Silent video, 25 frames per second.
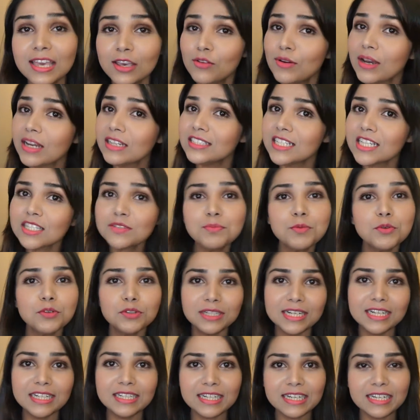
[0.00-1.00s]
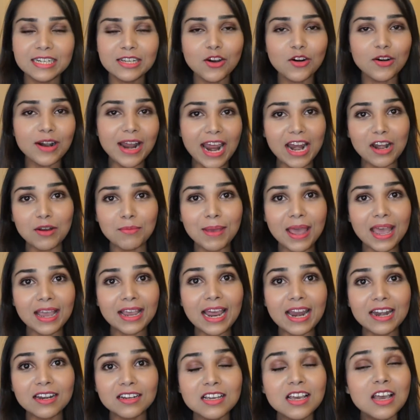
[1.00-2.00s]
You can just put it in your handbag
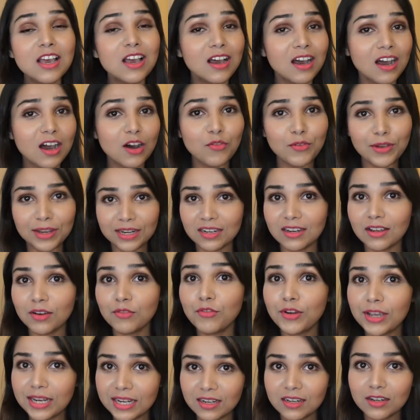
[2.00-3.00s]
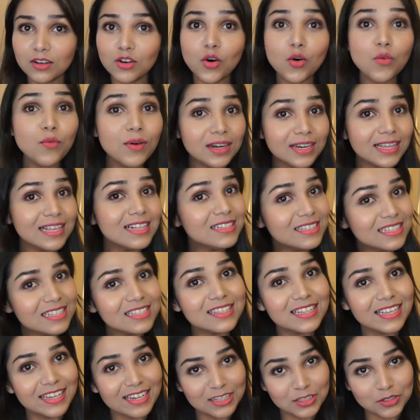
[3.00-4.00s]
and when no one else is
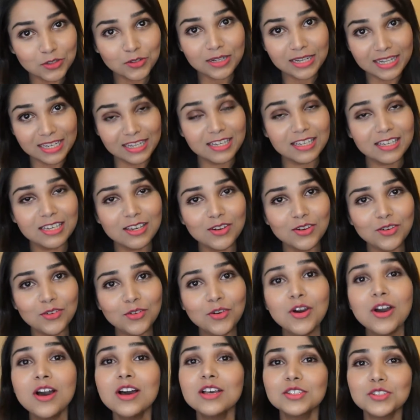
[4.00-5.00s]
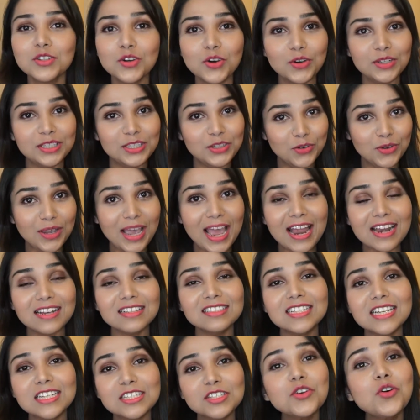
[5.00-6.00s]
there to click you, so you can
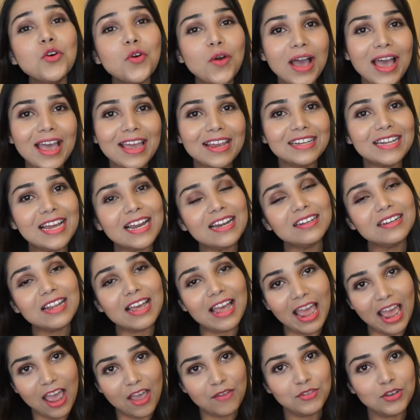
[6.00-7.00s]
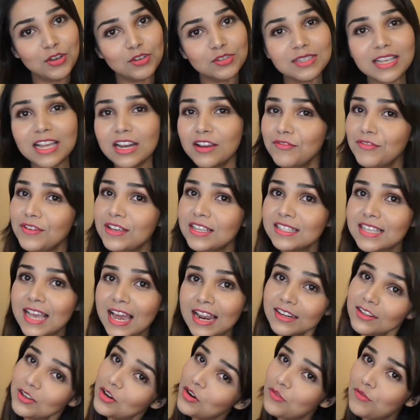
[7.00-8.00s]
just go ahead and have your selfies
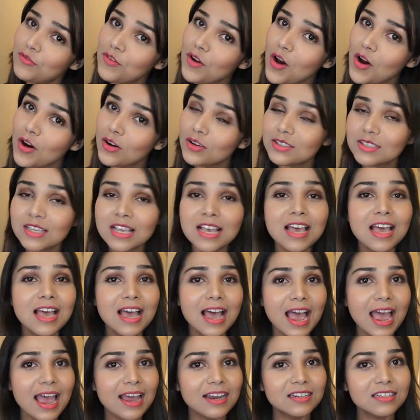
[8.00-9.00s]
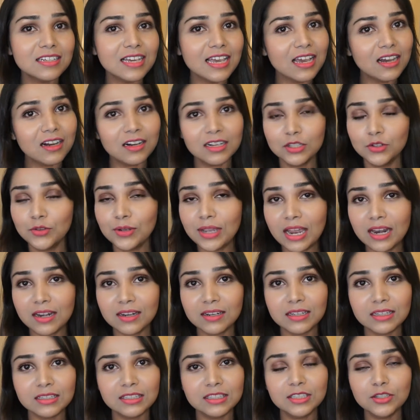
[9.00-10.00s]
and your vlogs and you
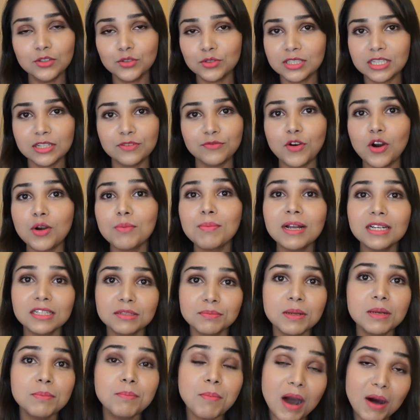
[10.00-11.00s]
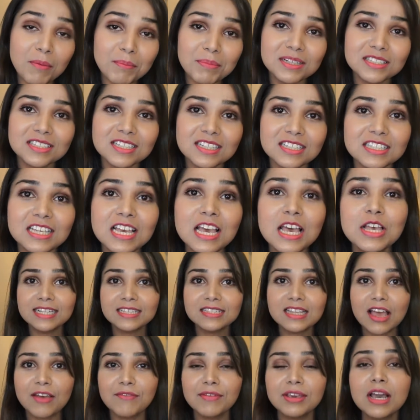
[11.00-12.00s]
can use it for multiple purposes.
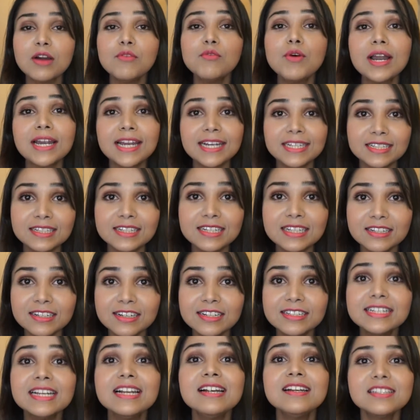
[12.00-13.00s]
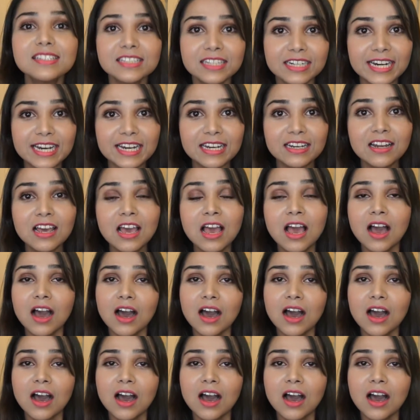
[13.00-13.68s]
It's having a 180 degree tilt screen